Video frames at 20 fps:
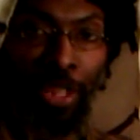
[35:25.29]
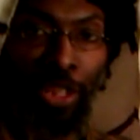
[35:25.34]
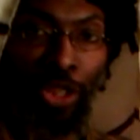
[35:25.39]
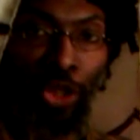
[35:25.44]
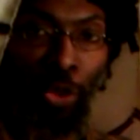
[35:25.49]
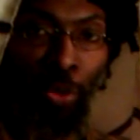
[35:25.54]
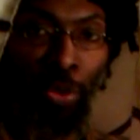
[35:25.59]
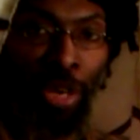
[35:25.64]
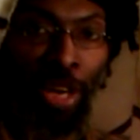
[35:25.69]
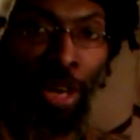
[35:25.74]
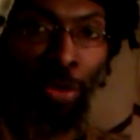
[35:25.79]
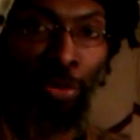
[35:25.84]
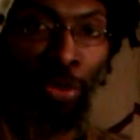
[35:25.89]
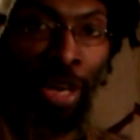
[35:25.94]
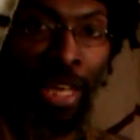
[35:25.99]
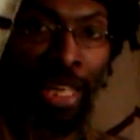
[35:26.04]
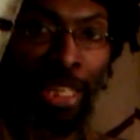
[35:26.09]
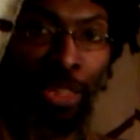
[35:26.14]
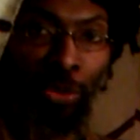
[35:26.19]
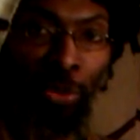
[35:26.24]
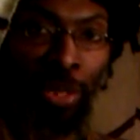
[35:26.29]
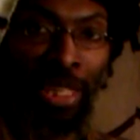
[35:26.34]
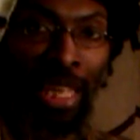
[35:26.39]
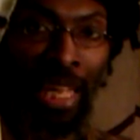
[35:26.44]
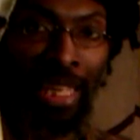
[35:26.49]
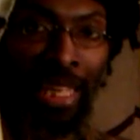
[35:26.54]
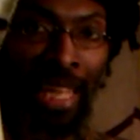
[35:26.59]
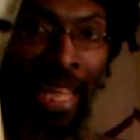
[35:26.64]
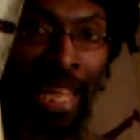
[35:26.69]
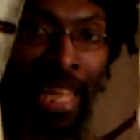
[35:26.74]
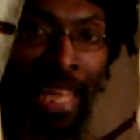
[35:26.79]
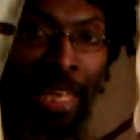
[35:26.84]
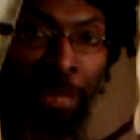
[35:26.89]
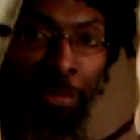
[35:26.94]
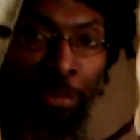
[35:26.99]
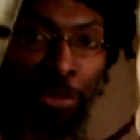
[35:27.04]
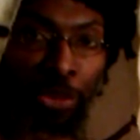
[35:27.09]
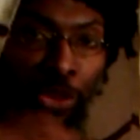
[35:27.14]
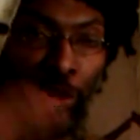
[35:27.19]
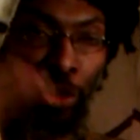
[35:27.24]
So we are raised, we're not
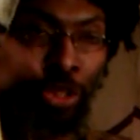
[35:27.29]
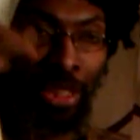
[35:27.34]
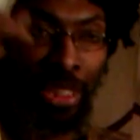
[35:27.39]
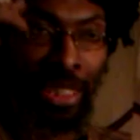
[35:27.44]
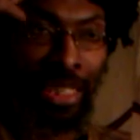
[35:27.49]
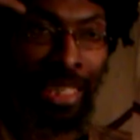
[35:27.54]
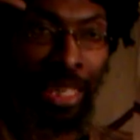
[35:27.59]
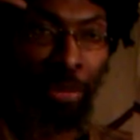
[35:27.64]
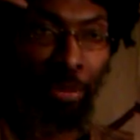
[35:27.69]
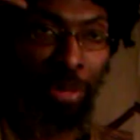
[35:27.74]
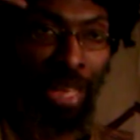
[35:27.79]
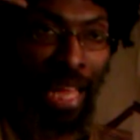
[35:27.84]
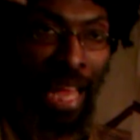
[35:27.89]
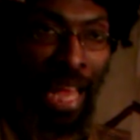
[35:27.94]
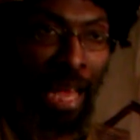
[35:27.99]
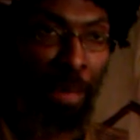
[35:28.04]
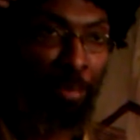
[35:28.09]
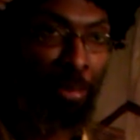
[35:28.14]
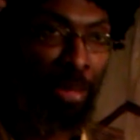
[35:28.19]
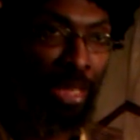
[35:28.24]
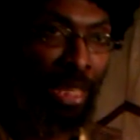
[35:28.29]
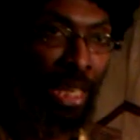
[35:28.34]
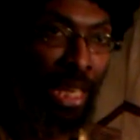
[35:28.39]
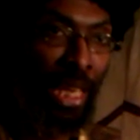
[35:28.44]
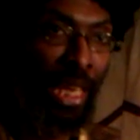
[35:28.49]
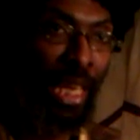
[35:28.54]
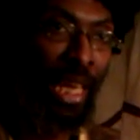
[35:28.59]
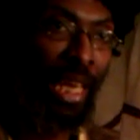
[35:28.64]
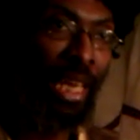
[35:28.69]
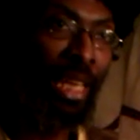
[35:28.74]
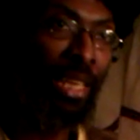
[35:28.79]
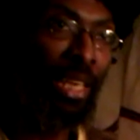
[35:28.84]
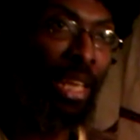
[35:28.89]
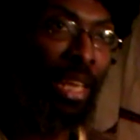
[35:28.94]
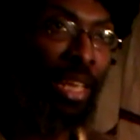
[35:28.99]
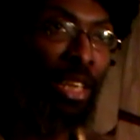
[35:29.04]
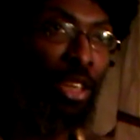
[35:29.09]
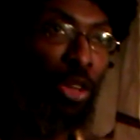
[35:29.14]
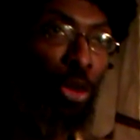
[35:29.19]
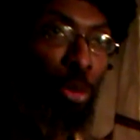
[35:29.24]
animals. So you can see that what happened
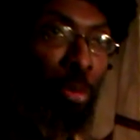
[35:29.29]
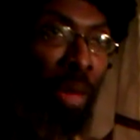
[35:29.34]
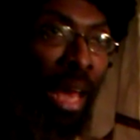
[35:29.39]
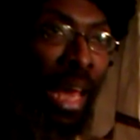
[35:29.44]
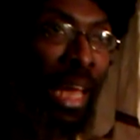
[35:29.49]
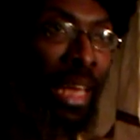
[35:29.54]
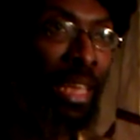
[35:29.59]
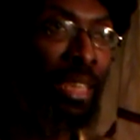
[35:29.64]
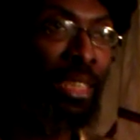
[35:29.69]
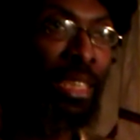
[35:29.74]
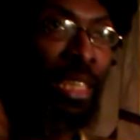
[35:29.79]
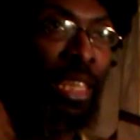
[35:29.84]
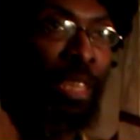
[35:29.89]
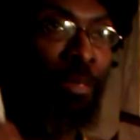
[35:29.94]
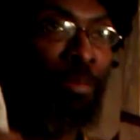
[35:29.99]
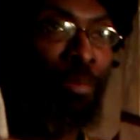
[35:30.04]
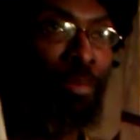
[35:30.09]
in humanity,